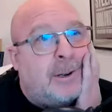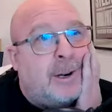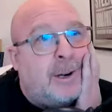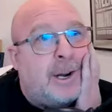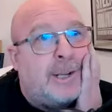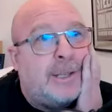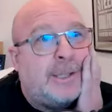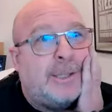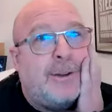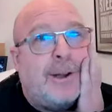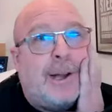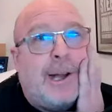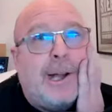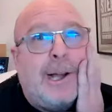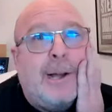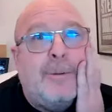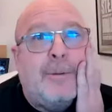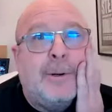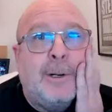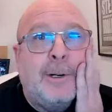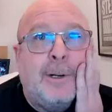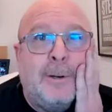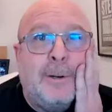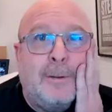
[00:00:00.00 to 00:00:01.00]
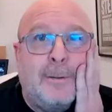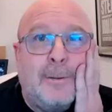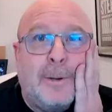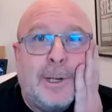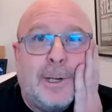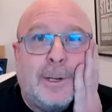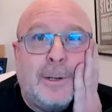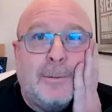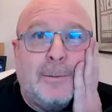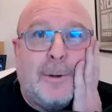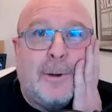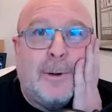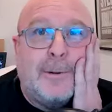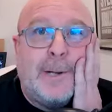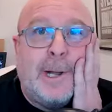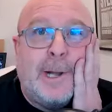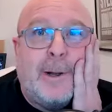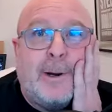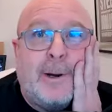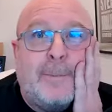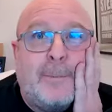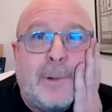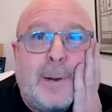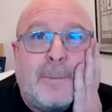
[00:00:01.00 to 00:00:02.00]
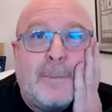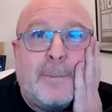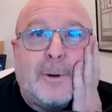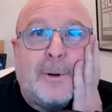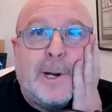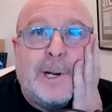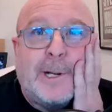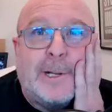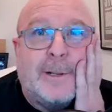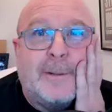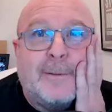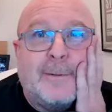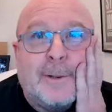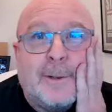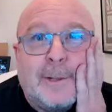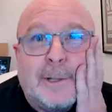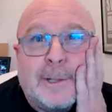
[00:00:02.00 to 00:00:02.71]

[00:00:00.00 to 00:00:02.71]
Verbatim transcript: all right so i want to know what you wrote down in preparation for